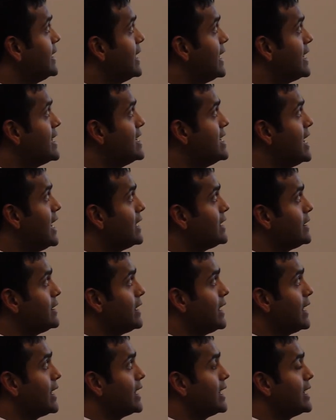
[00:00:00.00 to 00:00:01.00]

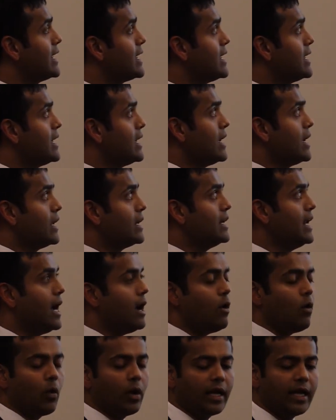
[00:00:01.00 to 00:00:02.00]
another.
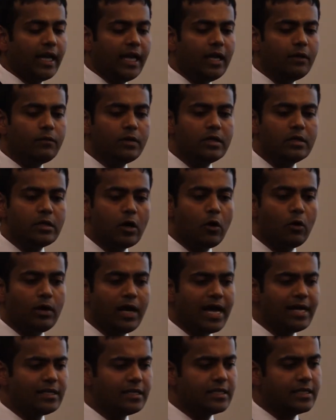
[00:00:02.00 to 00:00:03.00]
Now, even though,
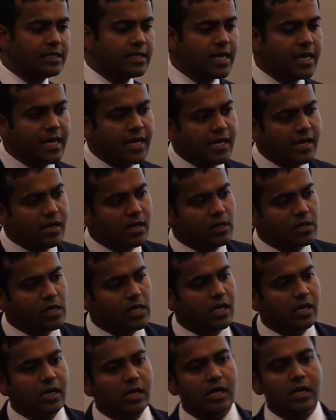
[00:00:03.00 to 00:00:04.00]
let's say,
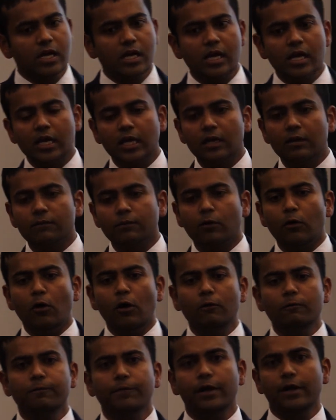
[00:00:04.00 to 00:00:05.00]
for
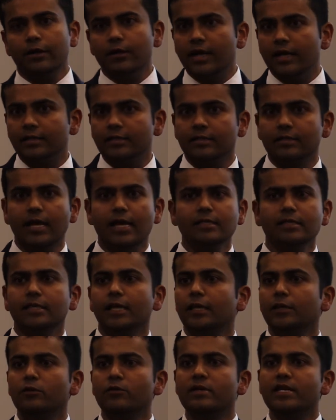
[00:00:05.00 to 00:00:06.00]
all fairness, let's
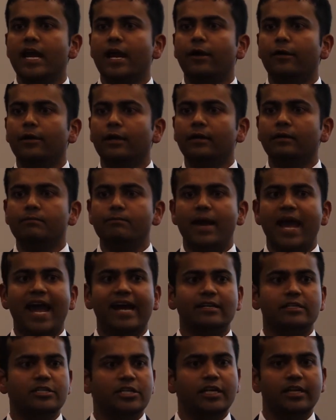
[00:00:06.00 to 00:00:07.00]
say you inherited
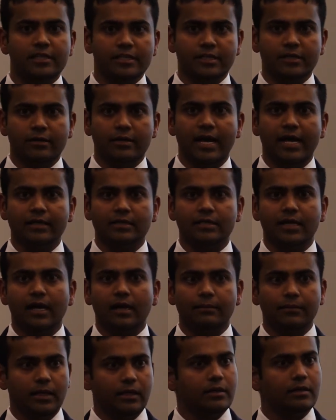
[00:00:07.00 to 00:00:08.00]
bad genes and you got
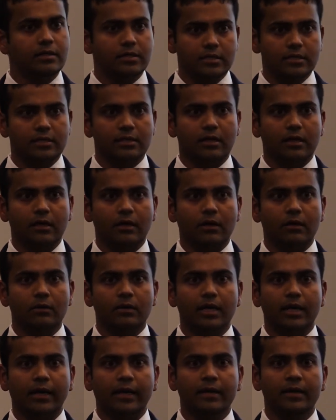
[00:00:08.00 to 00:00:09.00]
diabetes.
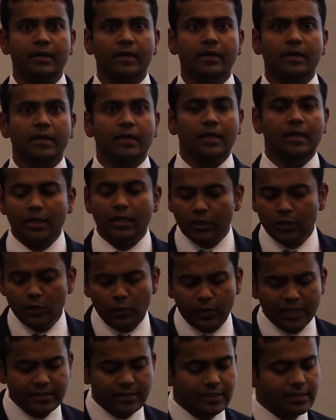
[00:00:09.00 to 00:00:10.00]
Okay,
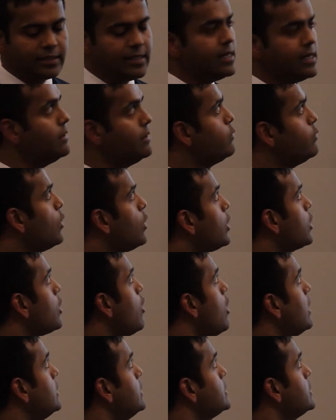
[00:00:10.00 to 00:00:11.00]
you can still work
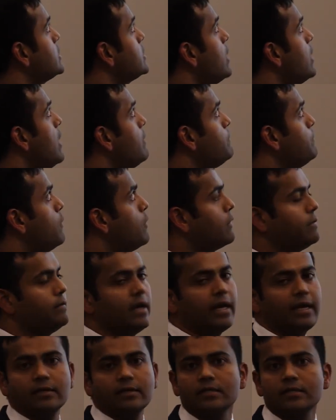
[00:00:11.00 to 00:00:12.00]
on these top four
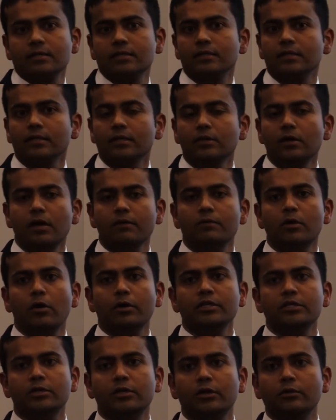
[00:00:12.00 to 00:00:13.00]
things. You have no
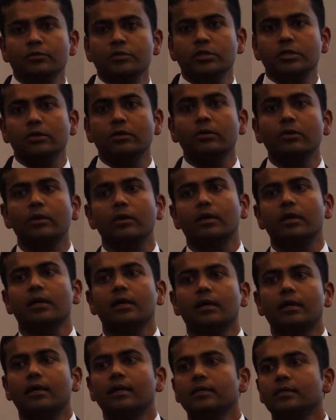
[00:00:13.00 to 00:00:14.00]
excuse to
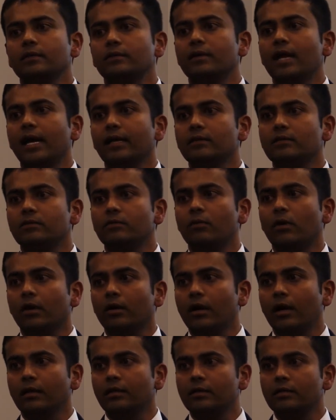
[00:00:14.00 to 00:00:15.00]
not to
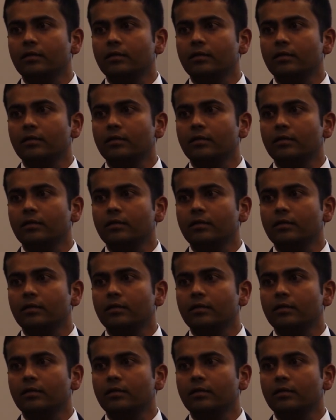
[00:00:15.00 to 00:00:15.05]
work on the